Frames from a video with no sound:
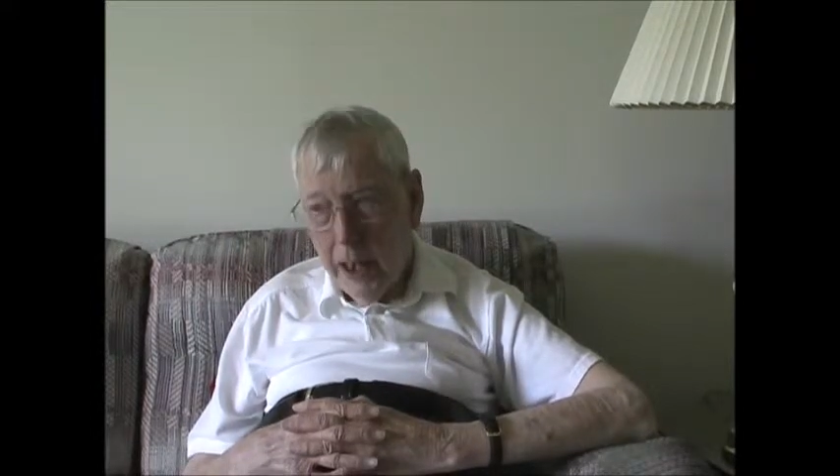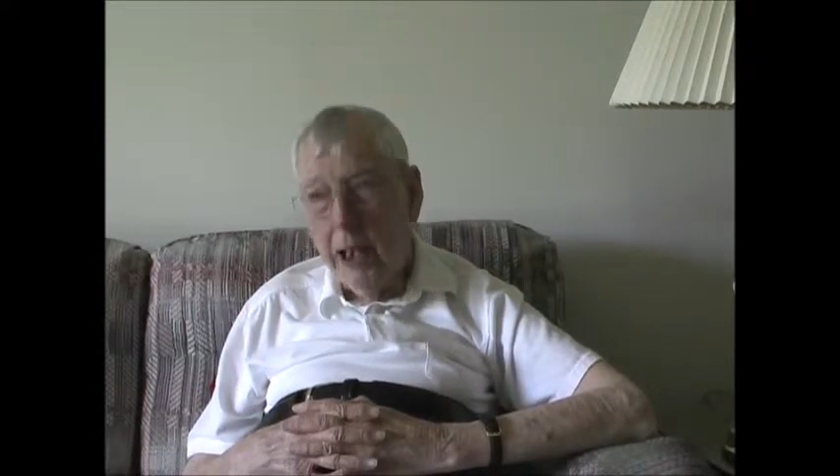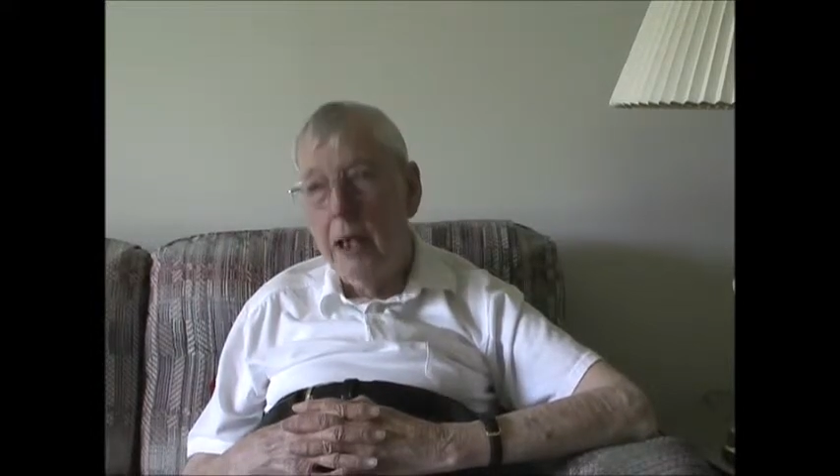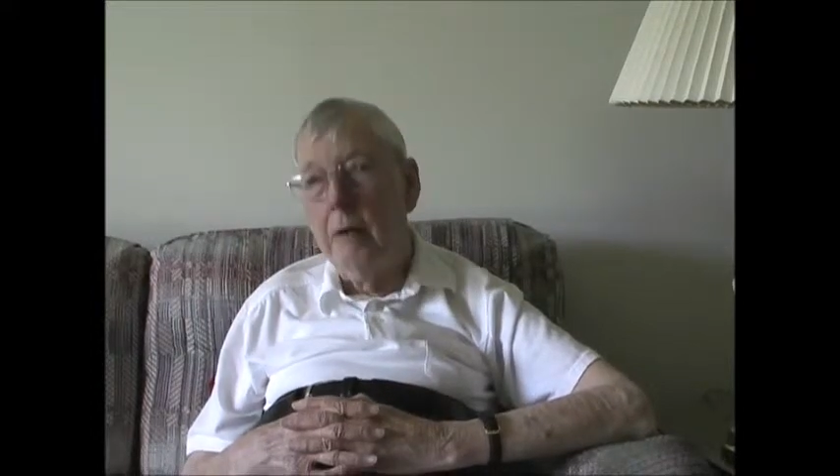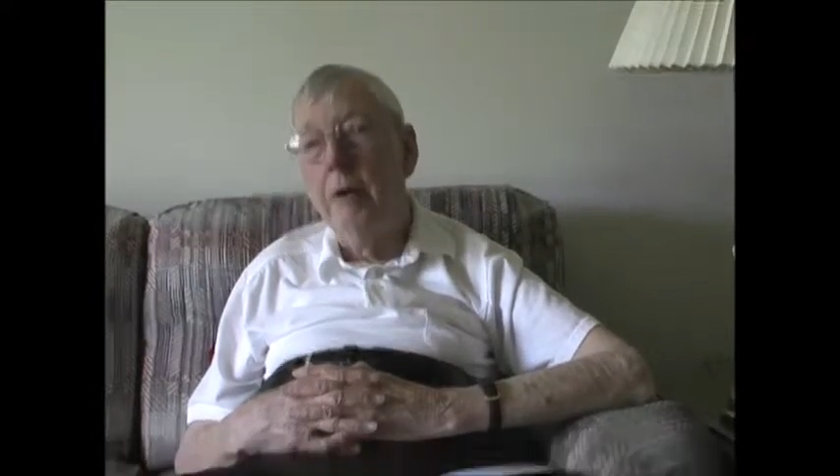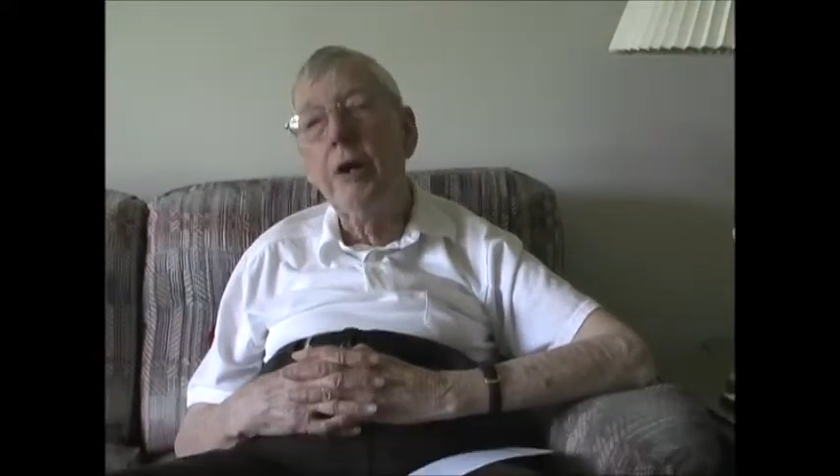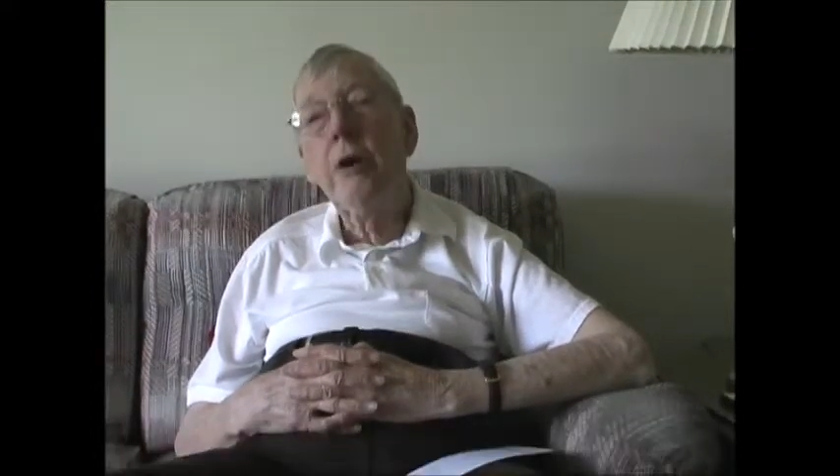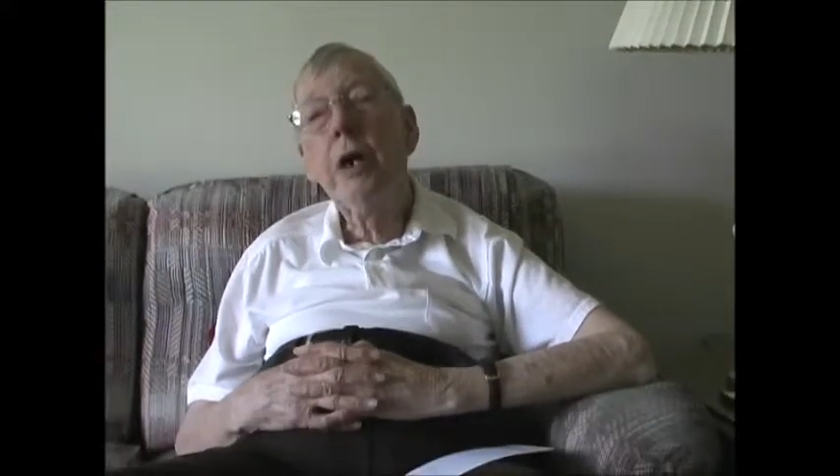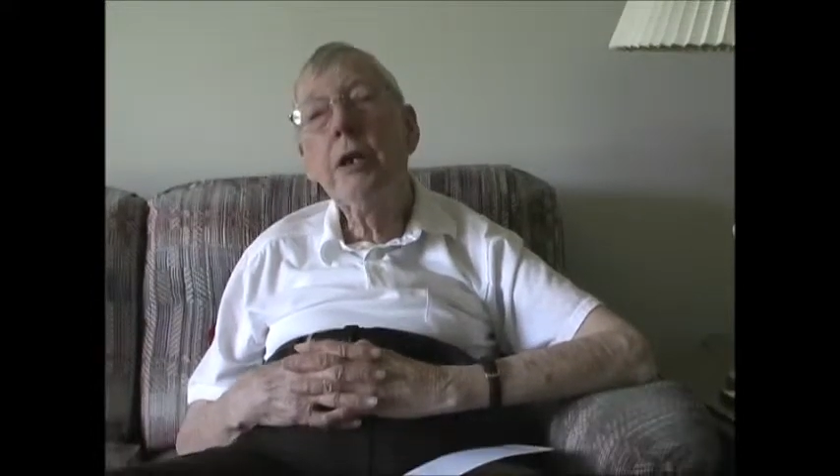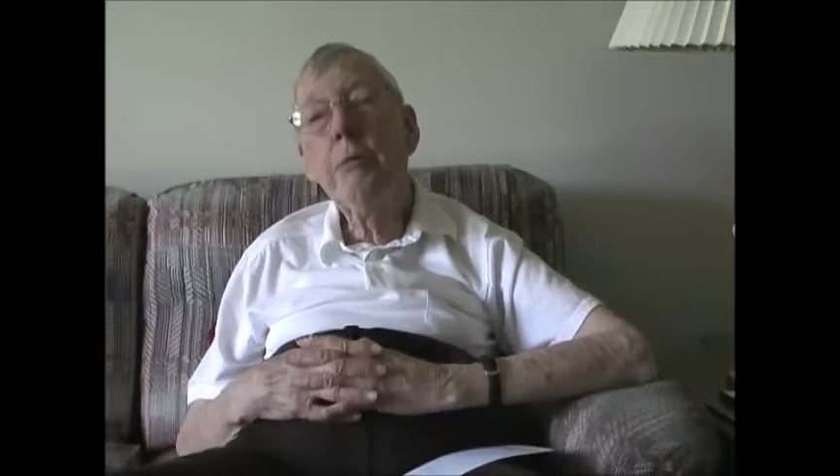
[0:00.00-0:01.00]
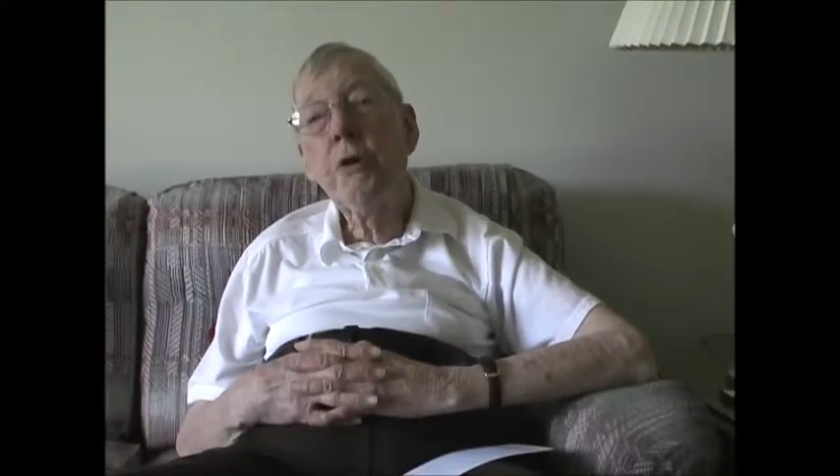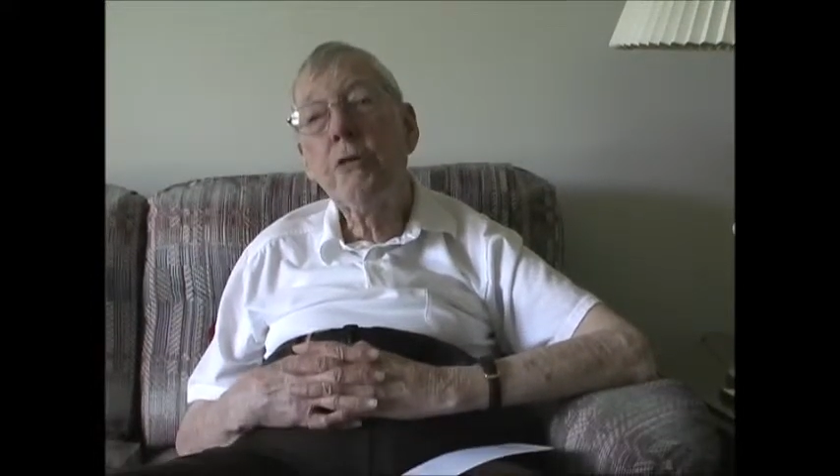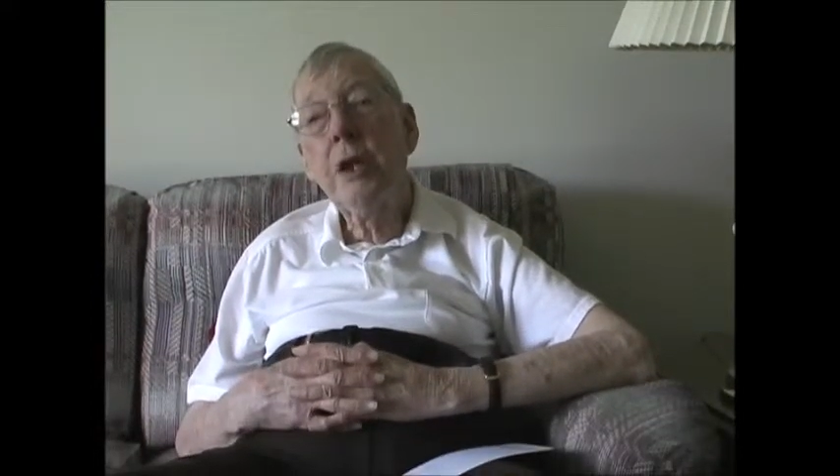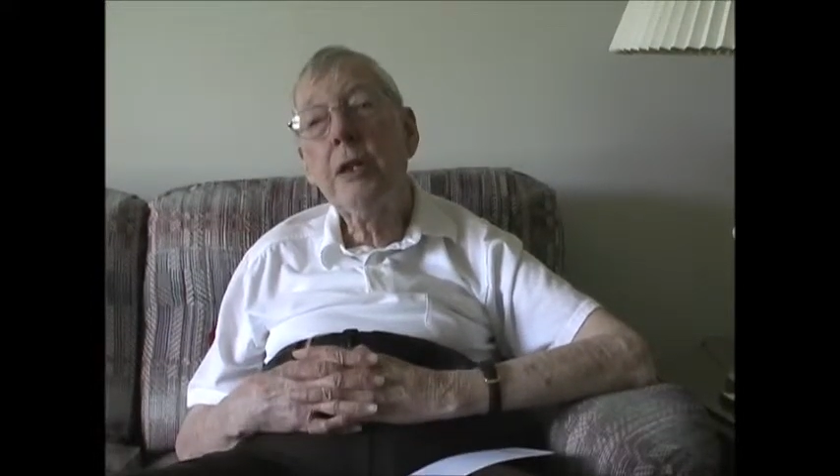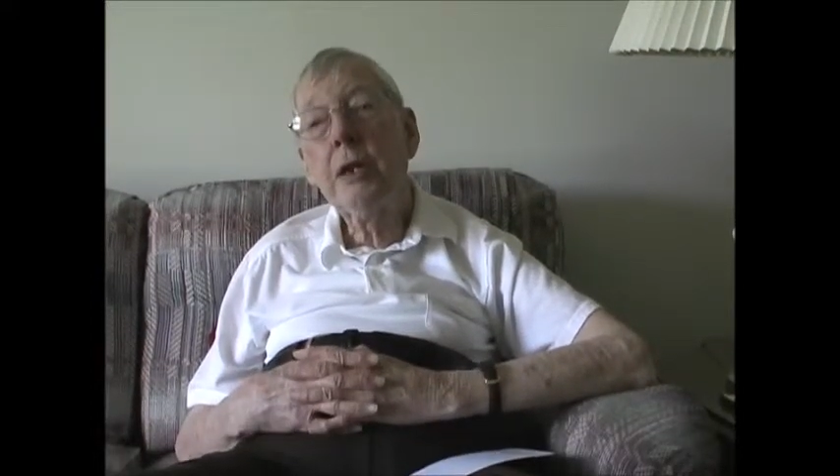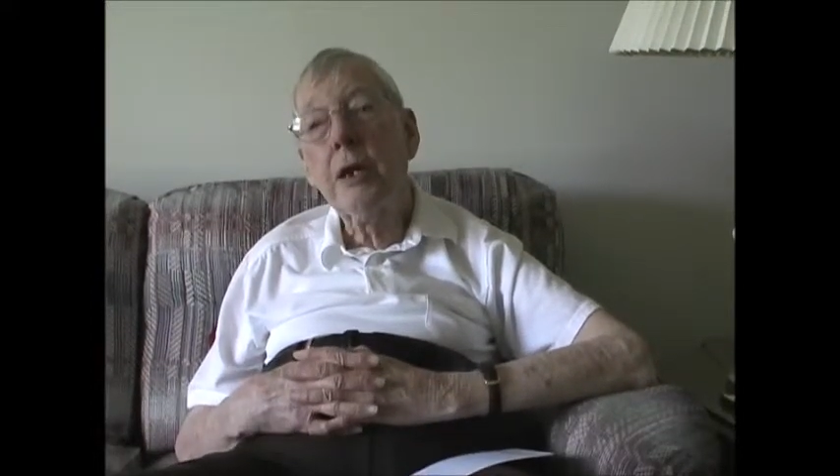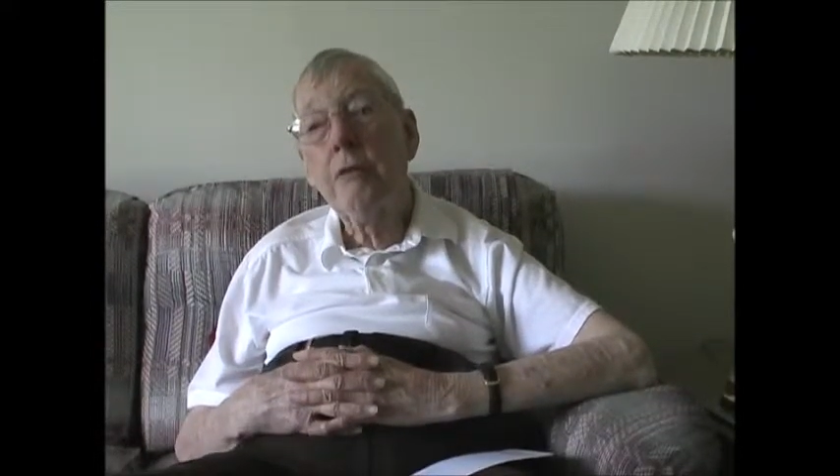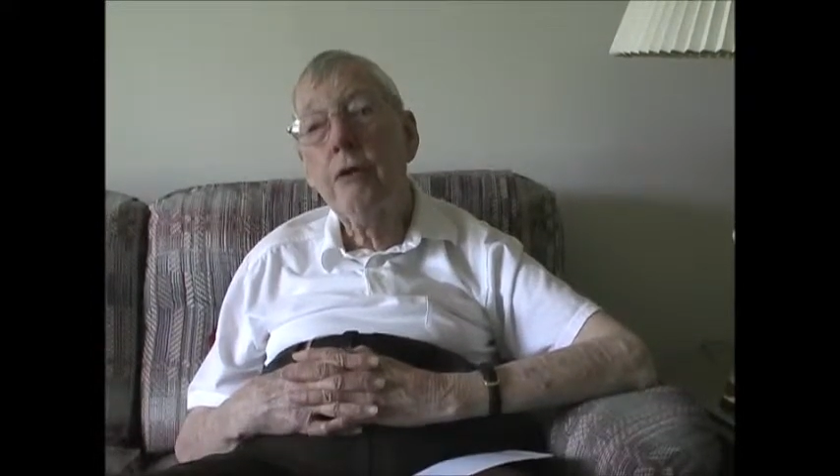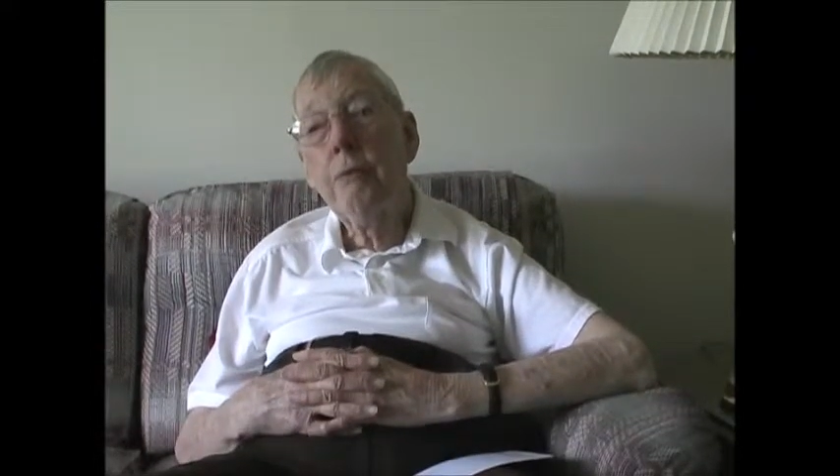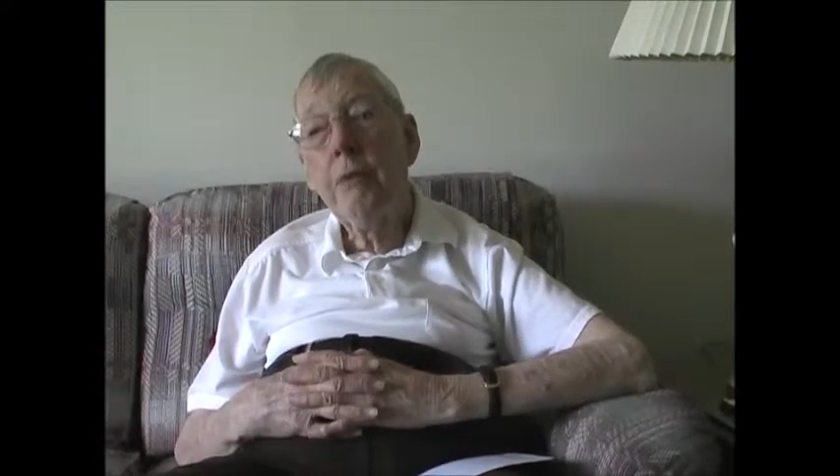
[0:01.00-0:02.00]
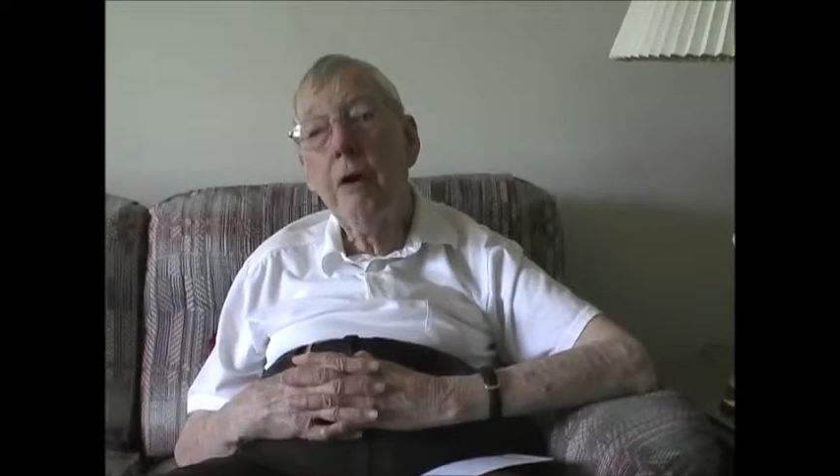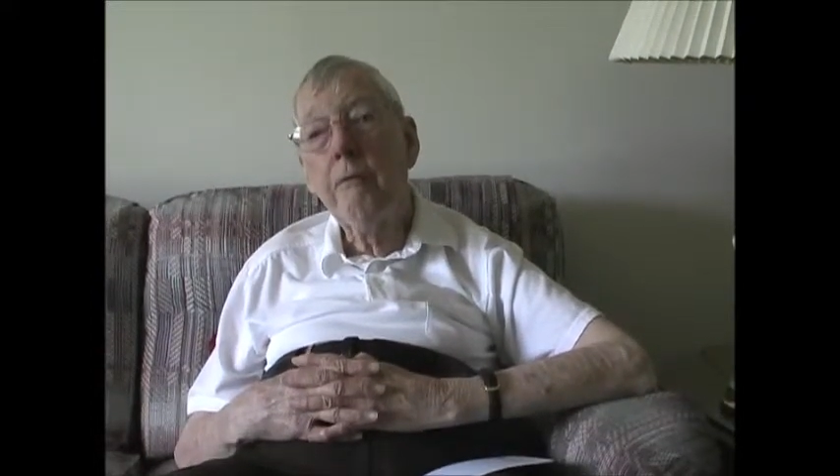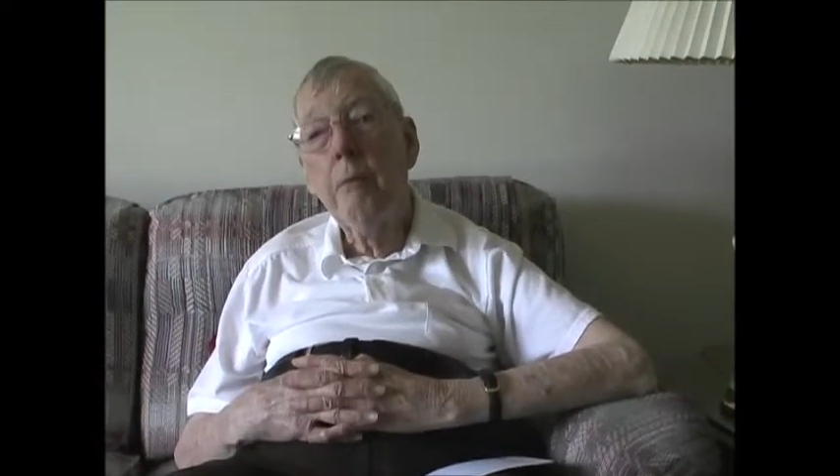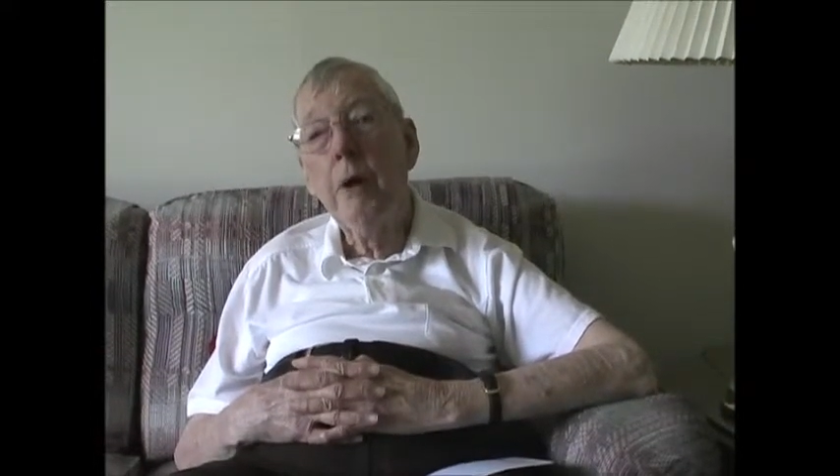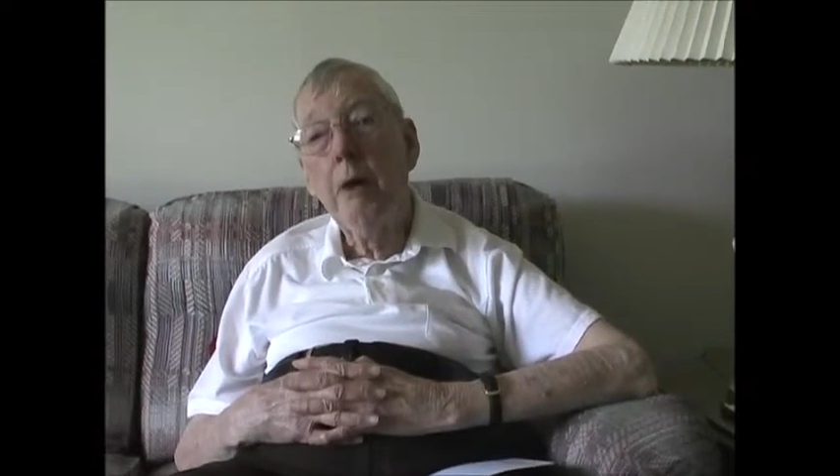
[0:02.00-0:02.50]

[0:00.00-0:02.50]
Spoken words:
we're going to present a group of